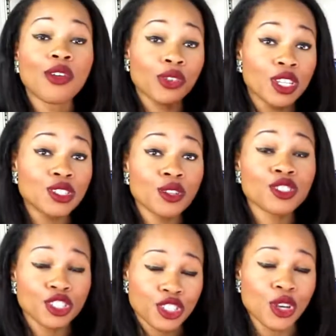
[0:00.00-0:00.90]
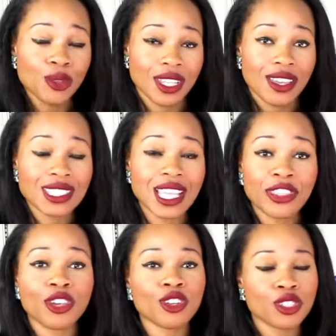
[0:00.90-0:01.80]
Research shows us
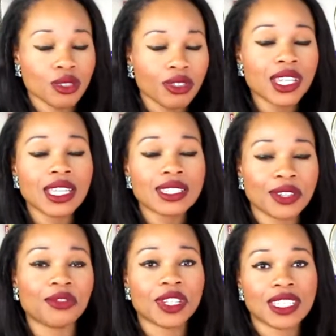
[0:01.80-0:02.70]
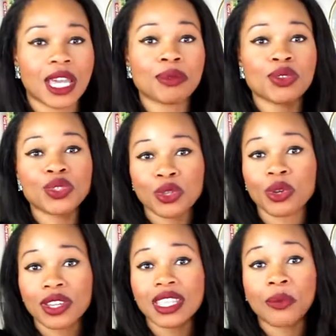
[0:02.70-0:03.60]
that there's 3 different types of
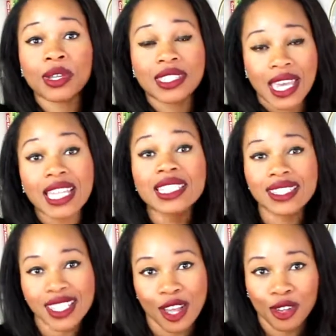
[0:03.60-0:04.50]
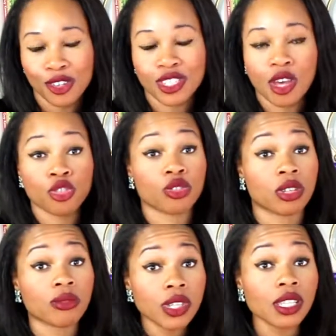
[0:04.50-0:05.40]
stories that we tend to tell ourselves
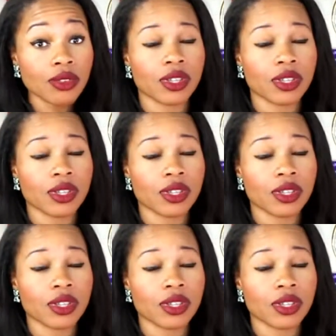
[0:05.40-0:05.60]
during really,